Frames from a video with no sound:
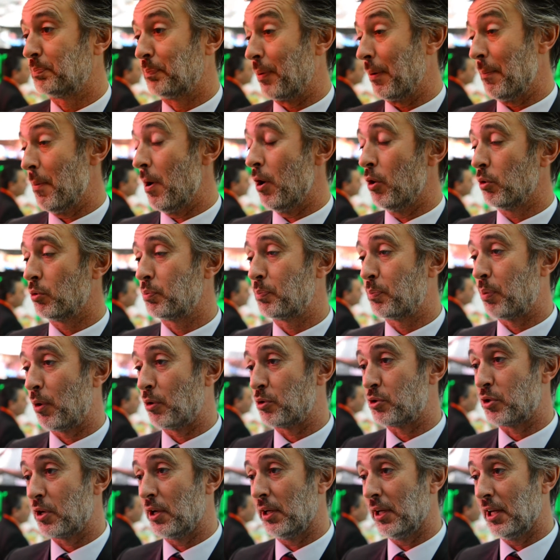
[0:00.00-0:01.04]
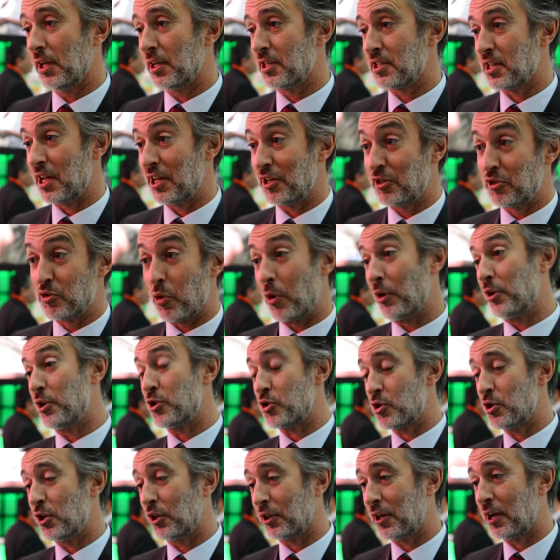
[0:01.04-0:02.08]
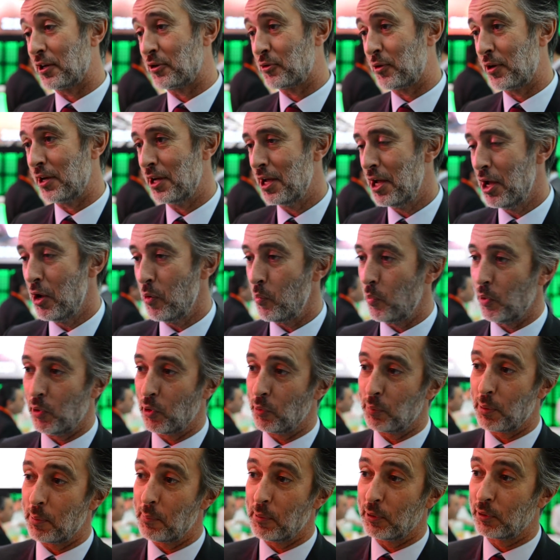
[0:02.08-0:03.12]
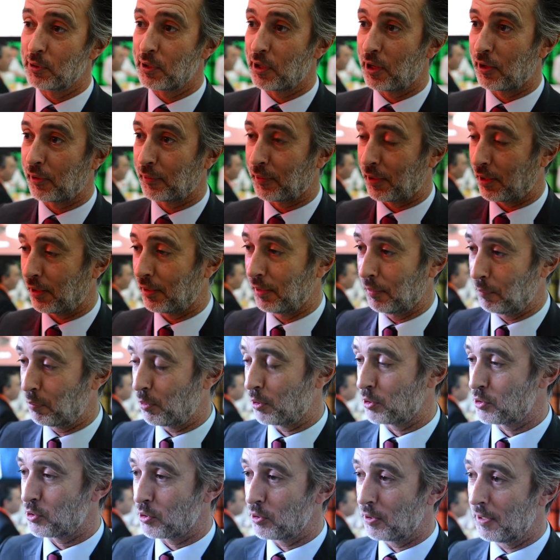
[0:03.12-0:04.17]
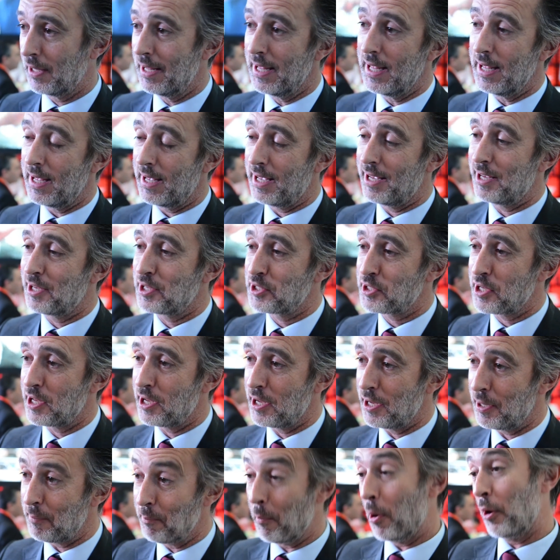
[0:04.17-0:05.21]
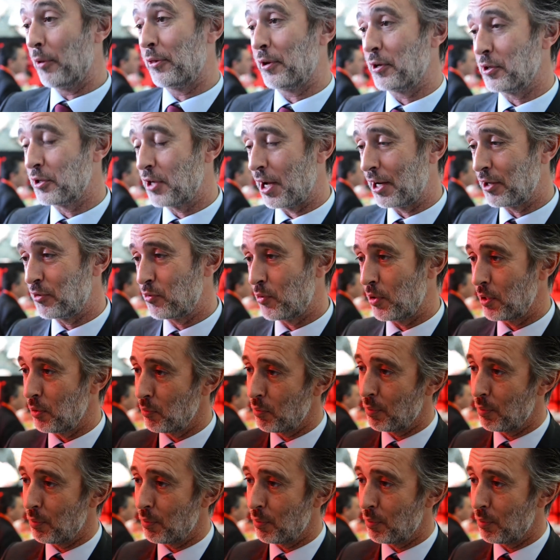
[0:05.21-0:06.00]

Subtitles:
promote Portugal as a traditional country, we don't promote Portugal as a modern country.